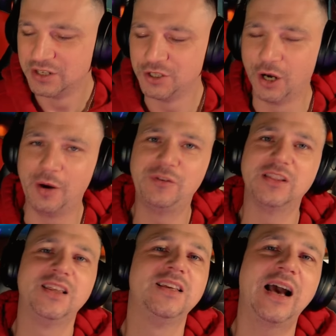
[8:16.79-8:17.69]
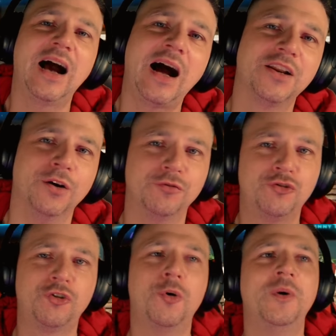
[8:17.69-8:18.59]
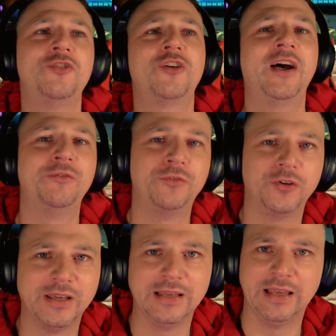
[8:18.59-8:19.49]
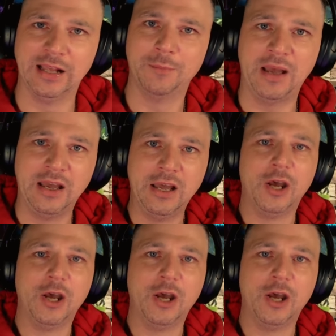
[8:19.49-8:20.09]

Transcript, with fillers: Yo, if you think you're hard enough, come and try and fucking kill me.